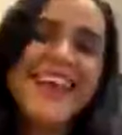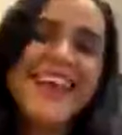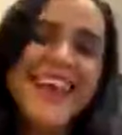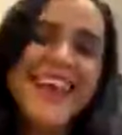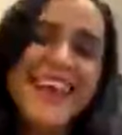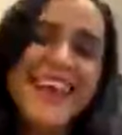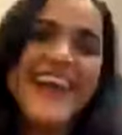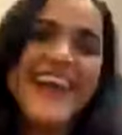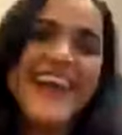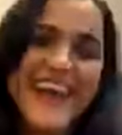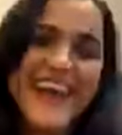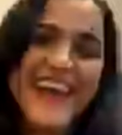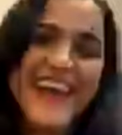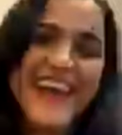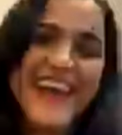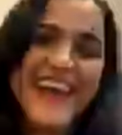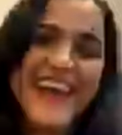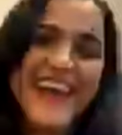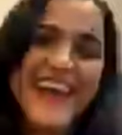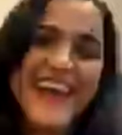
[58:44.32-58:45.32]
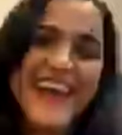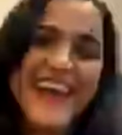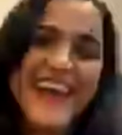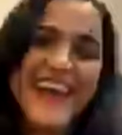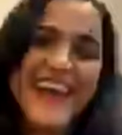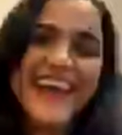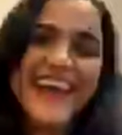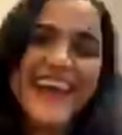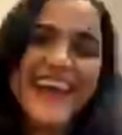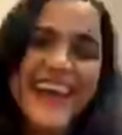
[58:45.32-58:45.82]

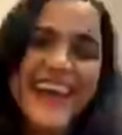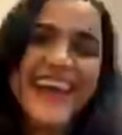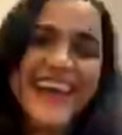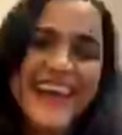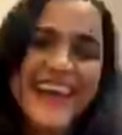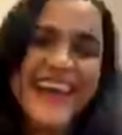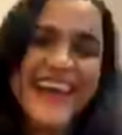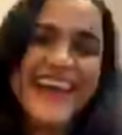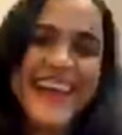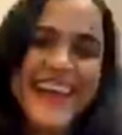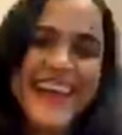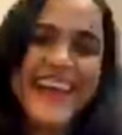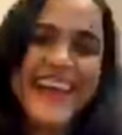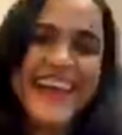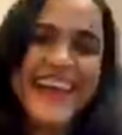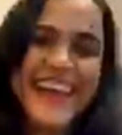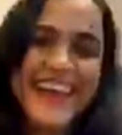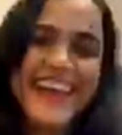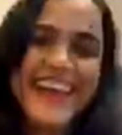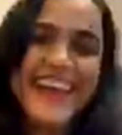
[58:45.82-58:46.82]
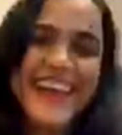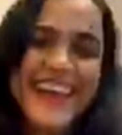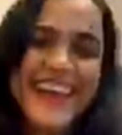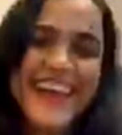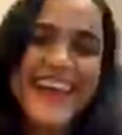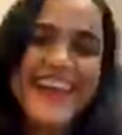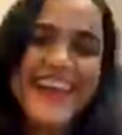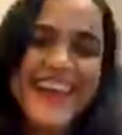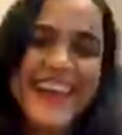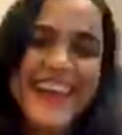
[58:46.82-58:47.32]

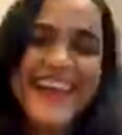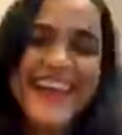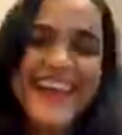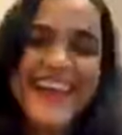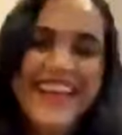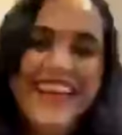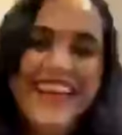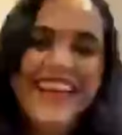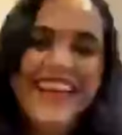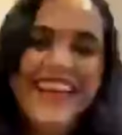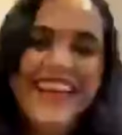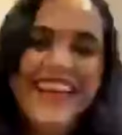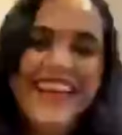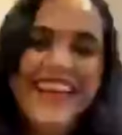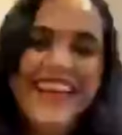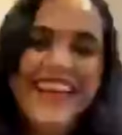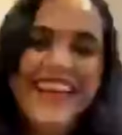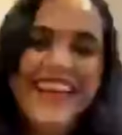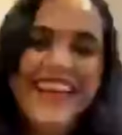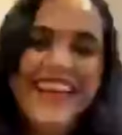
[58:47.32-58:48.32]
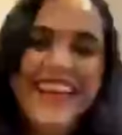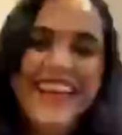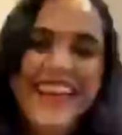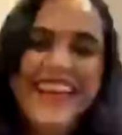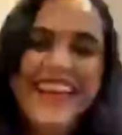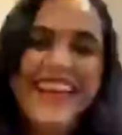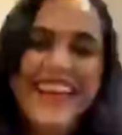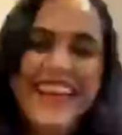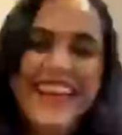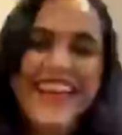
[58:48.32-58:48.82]

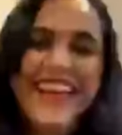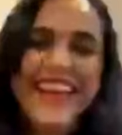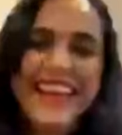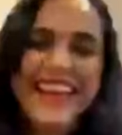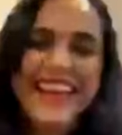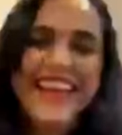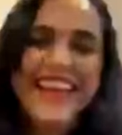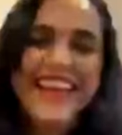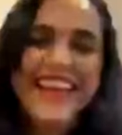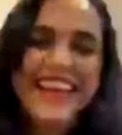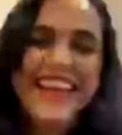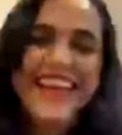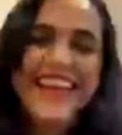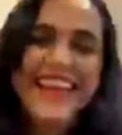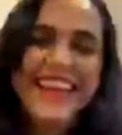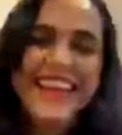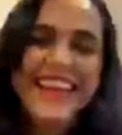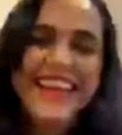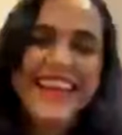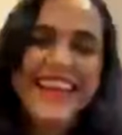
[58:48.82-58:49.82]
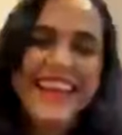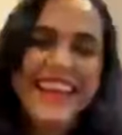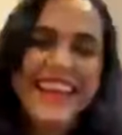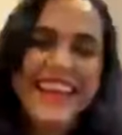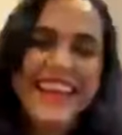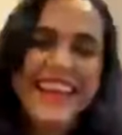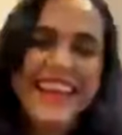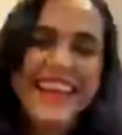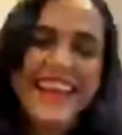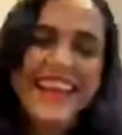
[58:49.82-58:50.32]

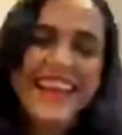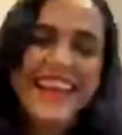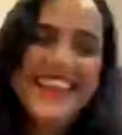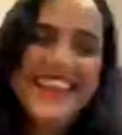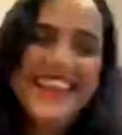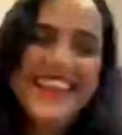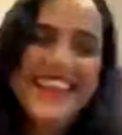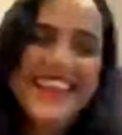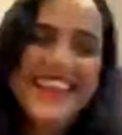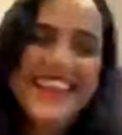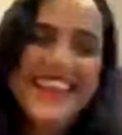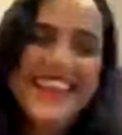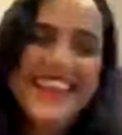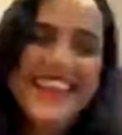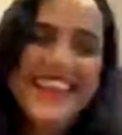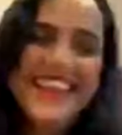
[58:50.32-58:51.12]
[no speech]